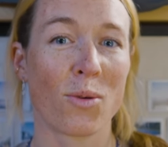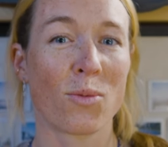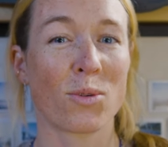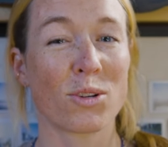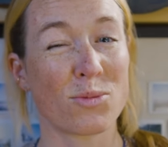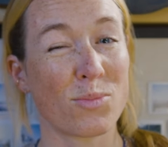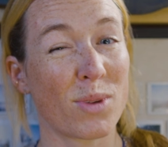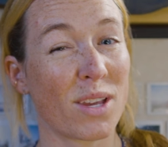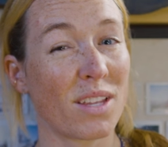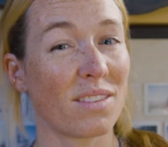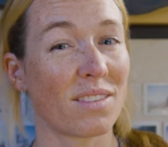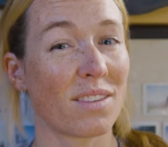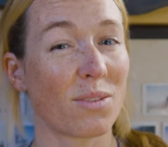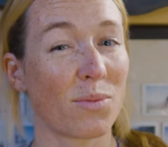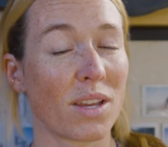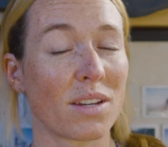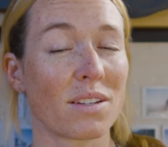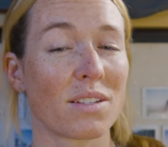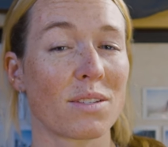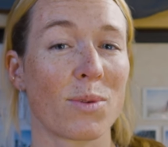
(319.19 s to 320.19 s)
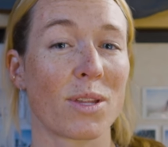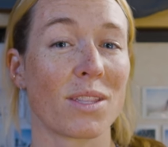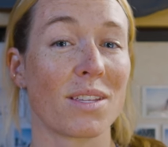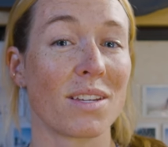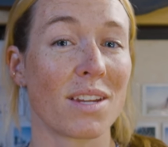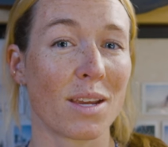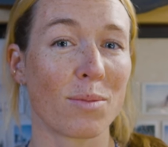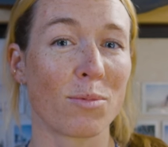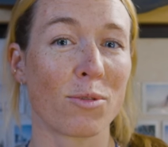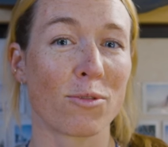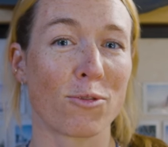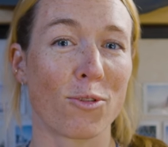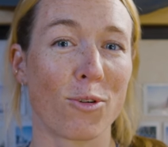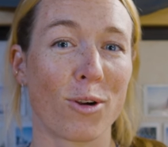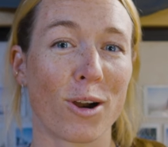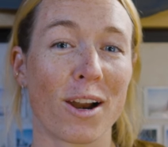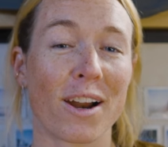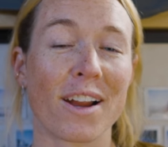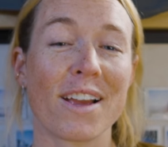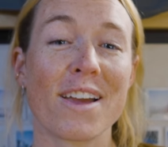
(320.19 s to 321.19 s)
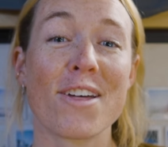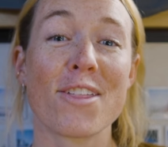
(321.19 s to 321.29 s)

which meant that we had to spend the day before